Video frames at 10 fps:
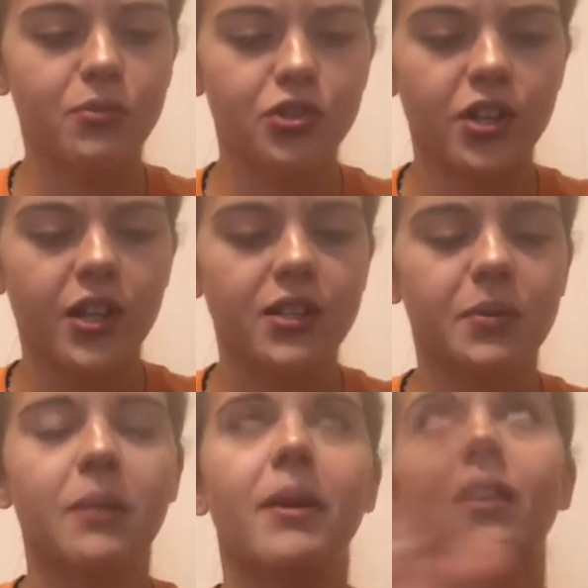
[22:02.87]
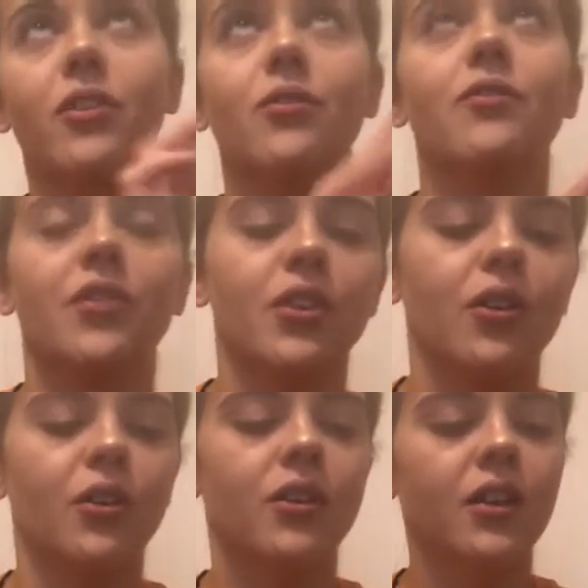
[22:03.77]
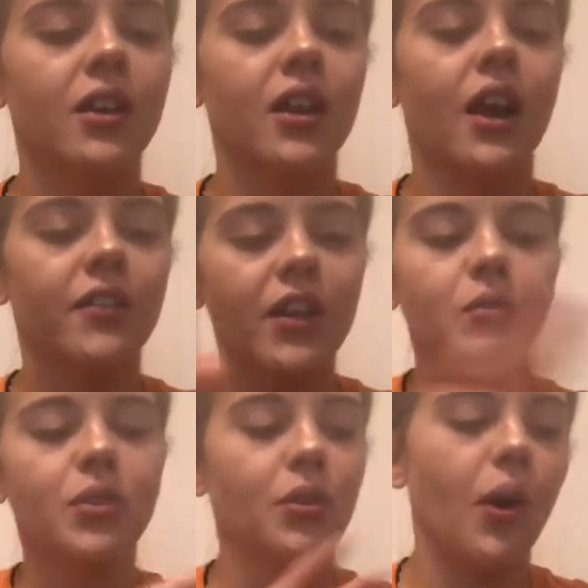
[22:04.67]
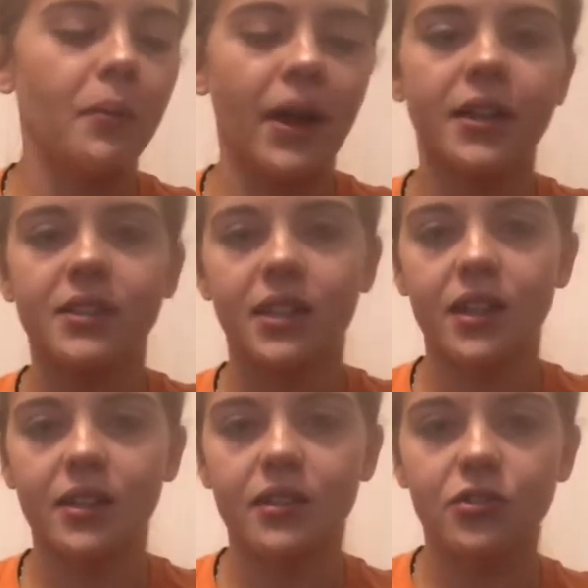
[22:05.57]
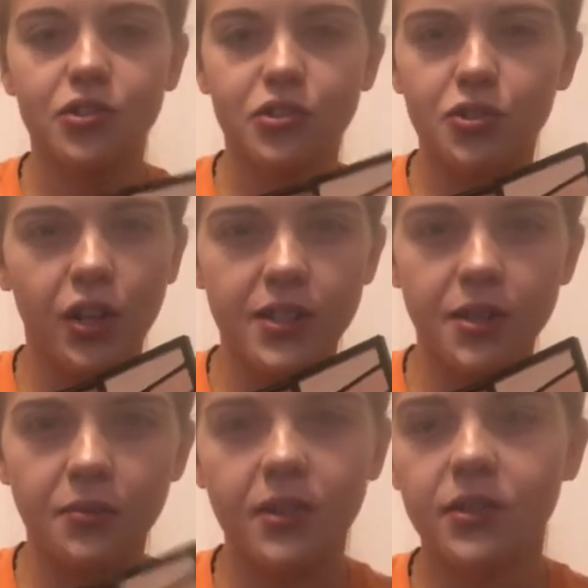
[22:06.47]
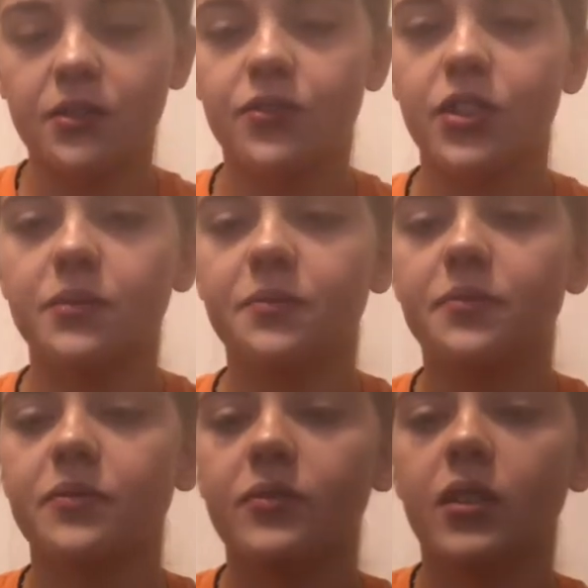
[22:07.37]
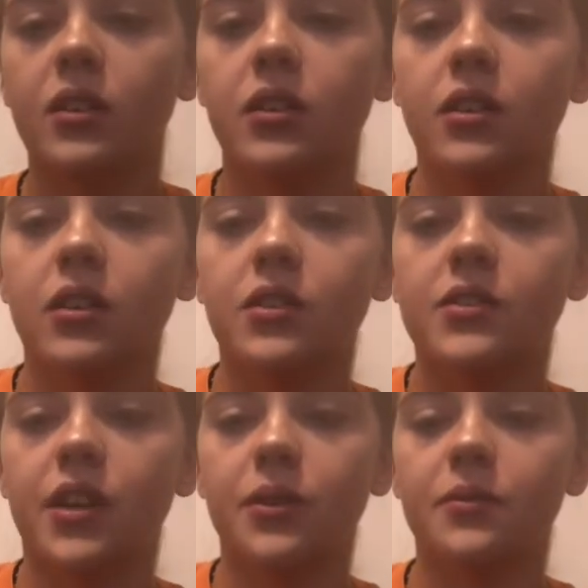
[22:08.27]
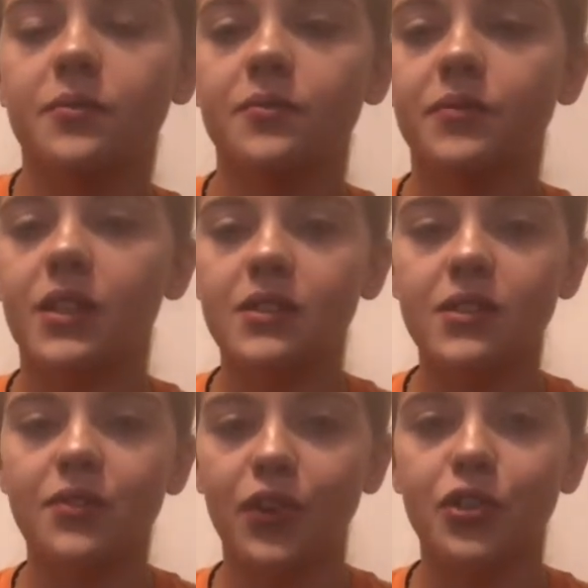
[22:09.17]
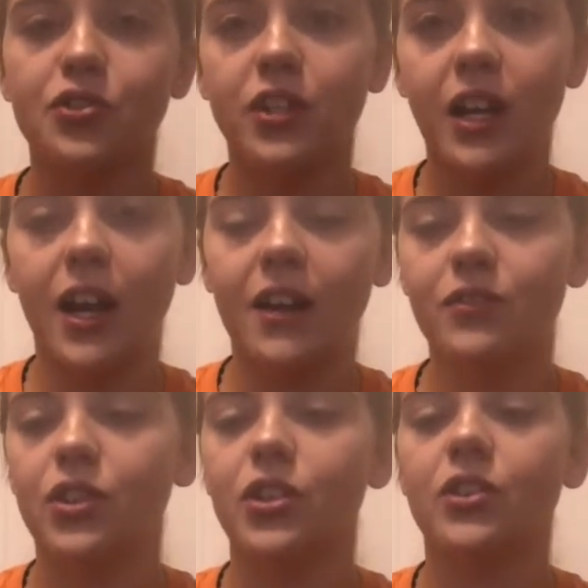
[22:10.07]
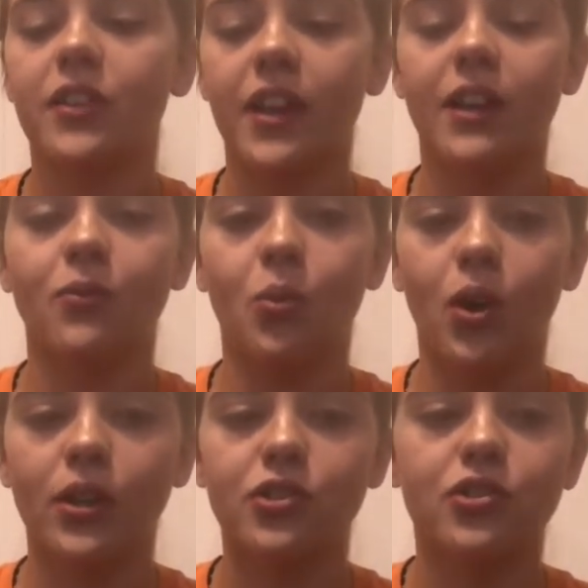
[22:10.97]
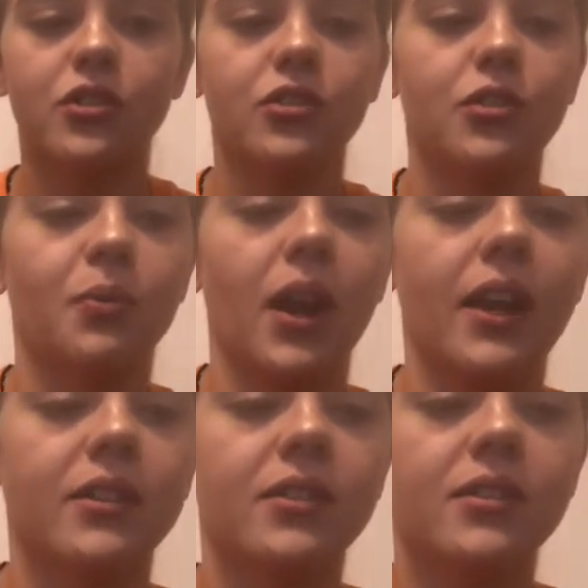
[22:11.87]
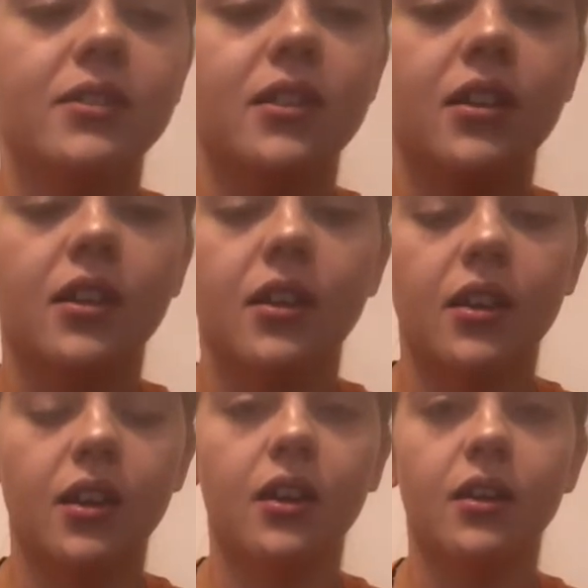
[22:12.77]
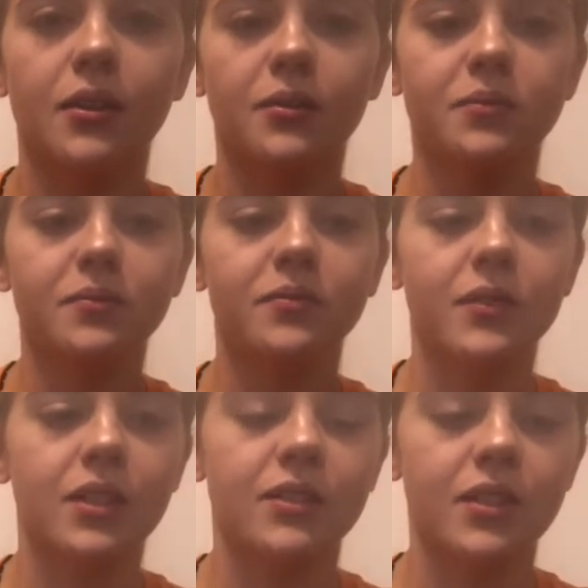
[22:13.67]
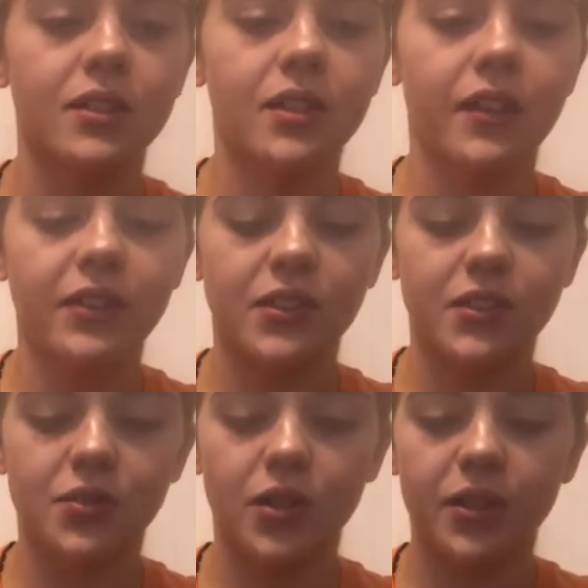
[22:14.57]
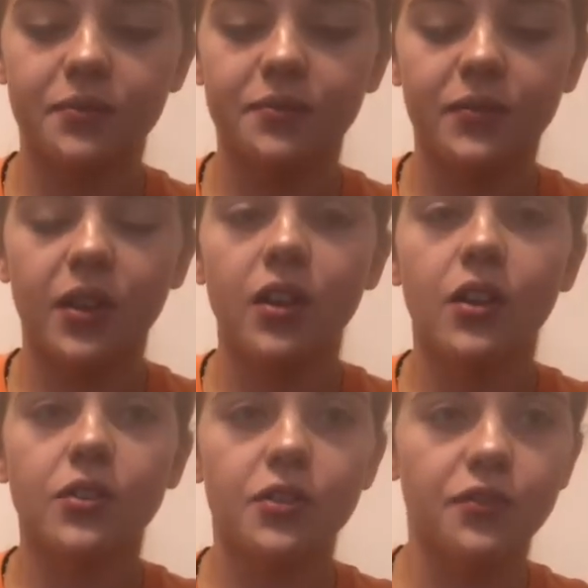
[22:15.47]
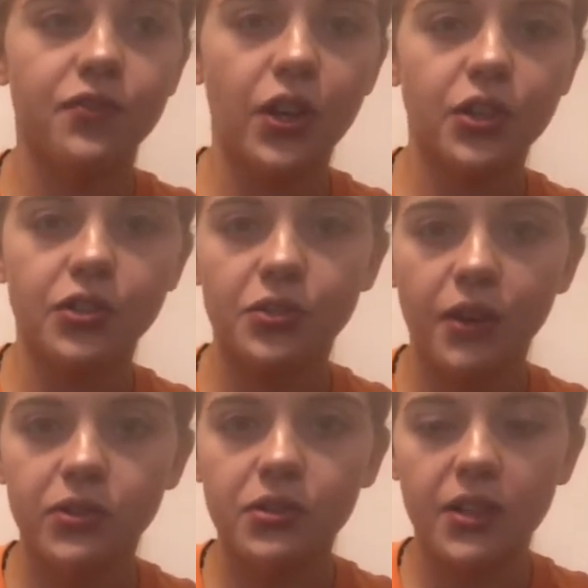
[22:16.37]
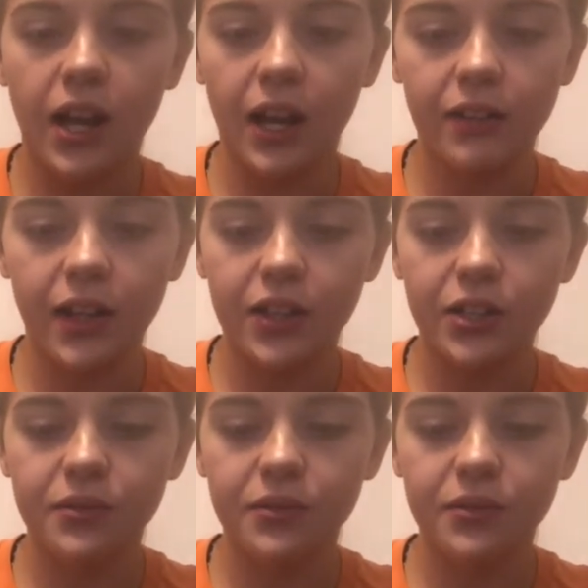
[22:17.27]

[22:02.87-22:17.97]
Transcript: shades, but I'm mainly going for an all. I think I'm going to do all matte today, just to try something different. So this is the first trick I've learned and that I've watched to practice. Let's see. I think this is right. So first, you have to use an eyeliner.